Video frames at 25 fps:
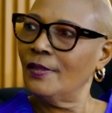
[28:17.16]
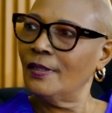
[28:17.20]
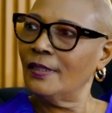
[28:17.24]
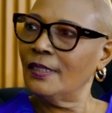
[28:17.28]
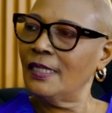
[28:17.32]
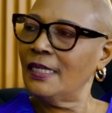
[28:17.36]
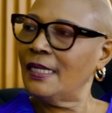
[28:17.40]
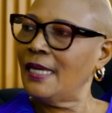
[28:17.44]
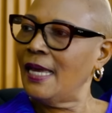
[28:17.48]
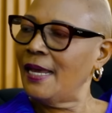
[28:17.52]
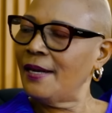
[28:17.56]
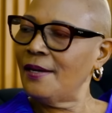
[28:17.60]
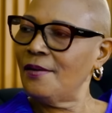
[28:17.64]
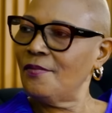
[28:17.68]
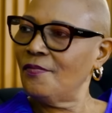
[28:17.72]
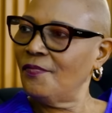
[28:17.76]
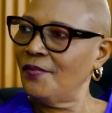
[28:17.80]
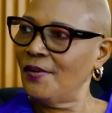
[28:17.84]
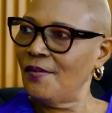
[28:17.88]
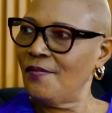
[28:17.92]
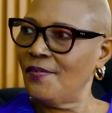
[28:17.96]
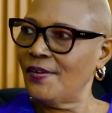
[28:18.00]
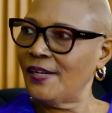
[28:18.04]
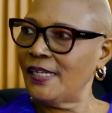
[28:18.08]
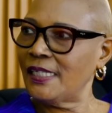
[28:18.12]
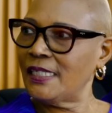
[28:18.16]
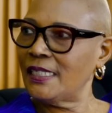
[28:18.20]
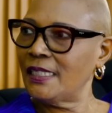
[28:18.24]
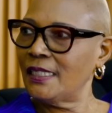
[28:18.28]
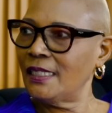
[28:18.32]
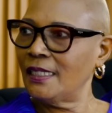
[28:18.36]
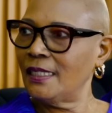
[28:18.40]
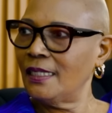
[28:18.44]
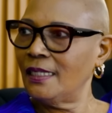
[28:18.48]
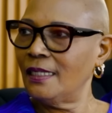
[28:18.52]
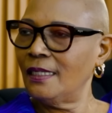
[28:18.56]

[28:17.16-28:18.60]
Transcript: The current favorite?